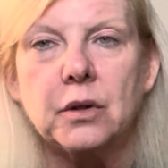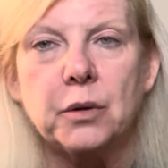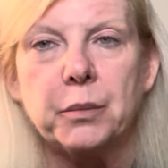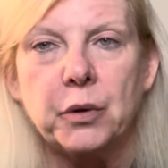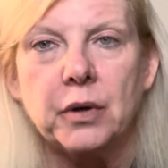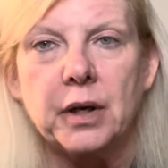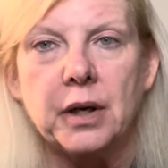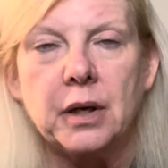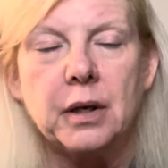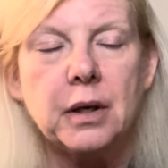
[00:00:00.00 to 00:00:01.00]

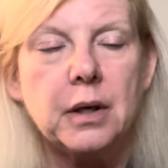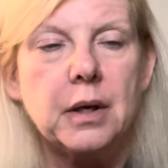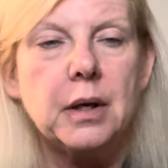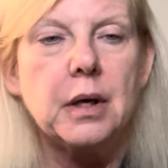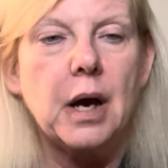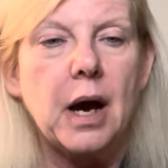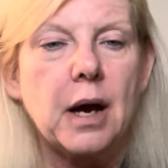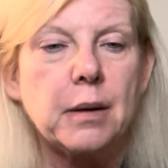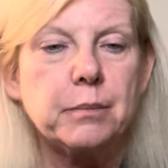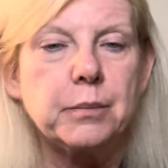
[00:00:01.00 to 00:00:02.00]
community.
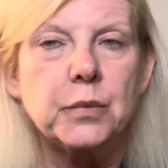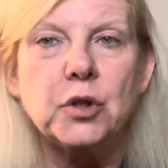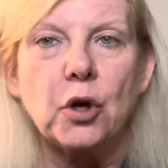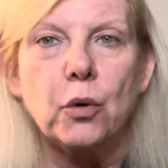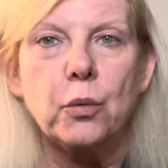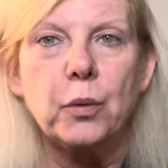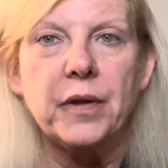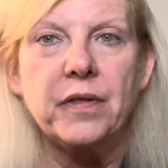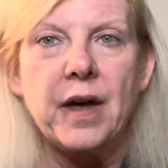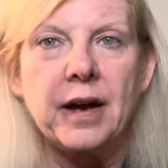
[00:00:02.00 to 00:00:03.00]
Um, so
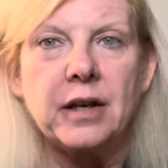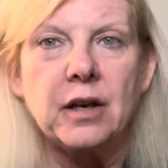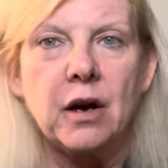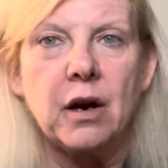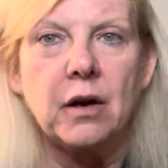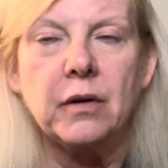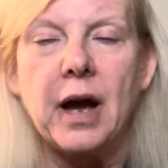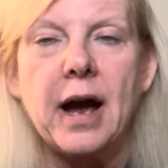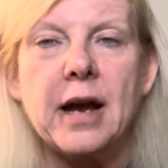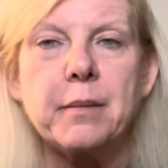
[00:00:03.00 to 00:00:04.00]
with that, y'all,
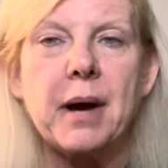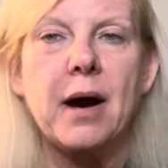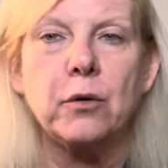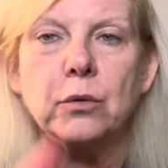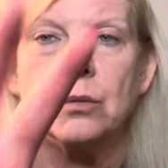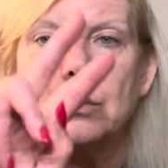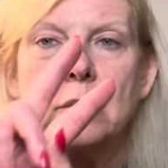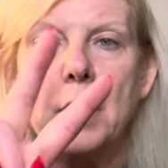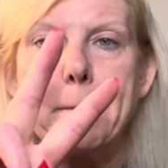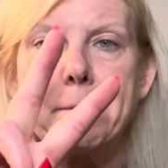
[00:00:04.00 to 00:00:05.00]
I am out.
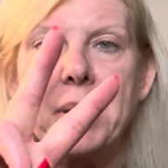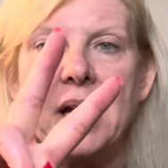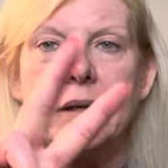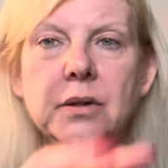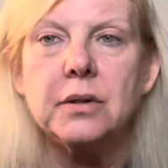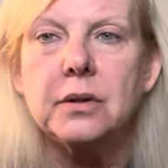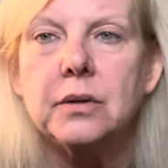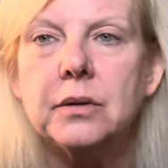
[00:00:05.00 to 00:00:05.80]
Peace.